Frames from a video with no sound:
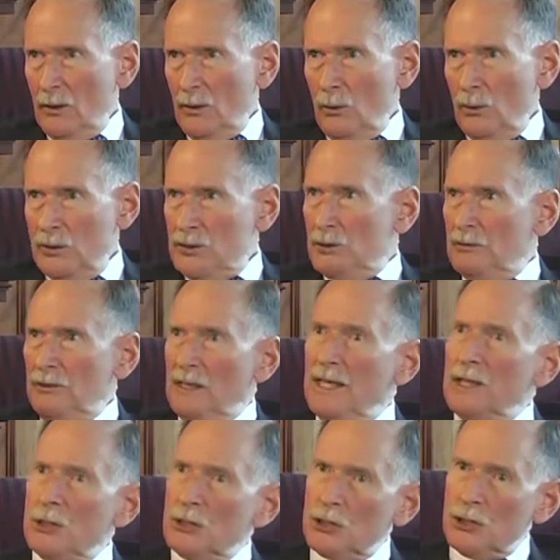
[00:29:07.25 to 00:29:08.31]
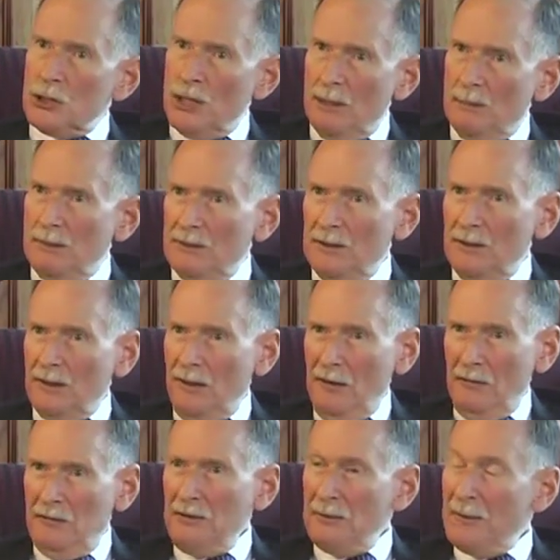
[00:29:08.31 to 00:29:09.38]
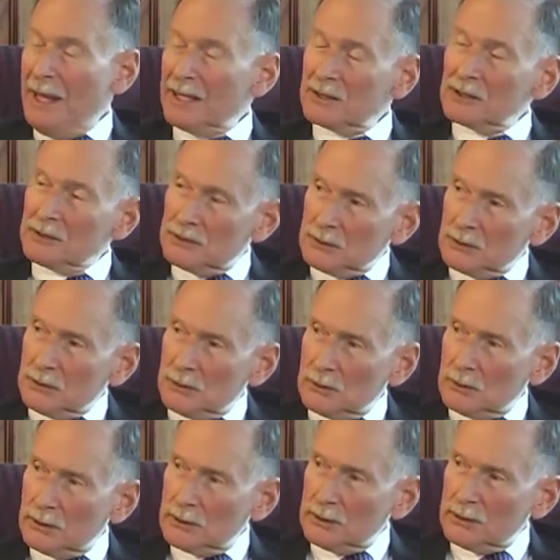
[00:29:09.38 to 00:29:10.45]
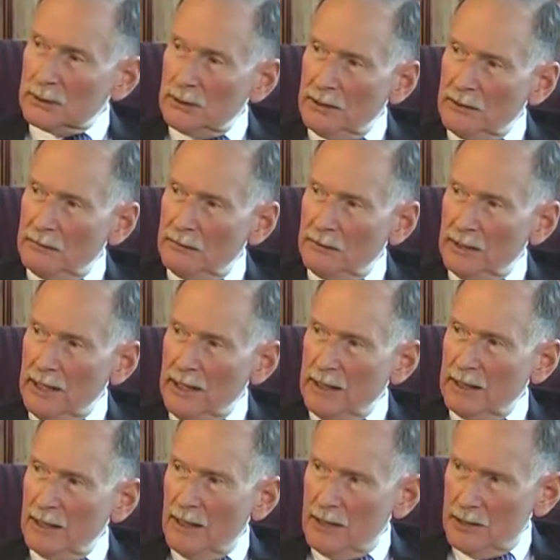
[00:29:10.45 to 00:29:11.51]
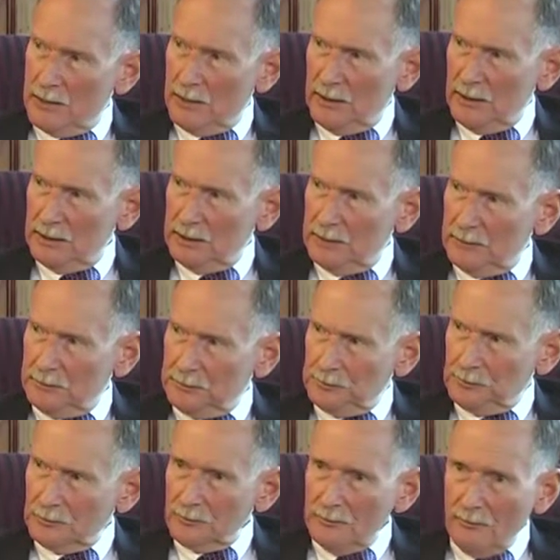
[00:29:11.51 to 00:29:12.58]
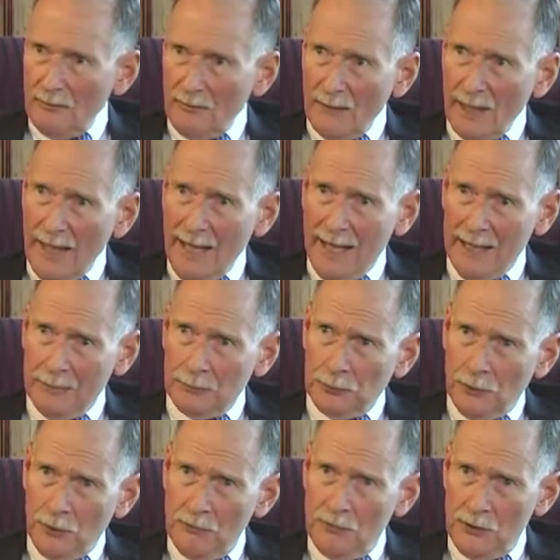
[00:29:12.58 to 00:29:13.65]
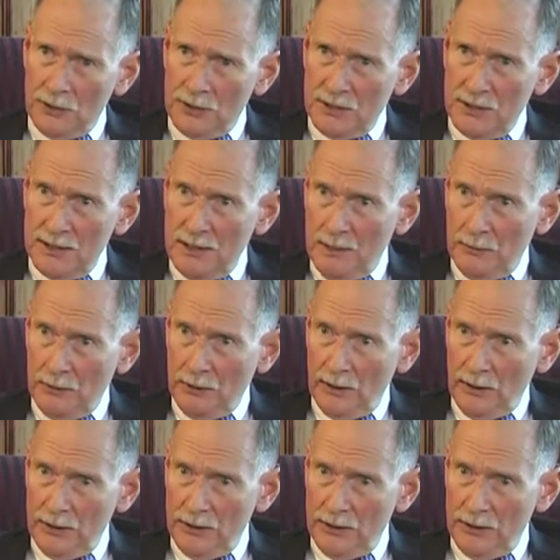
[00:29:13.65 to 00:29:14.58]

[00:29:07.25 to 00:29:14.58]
was the relationship of the medical school to the affiliated hospitals. And Provost Zimmer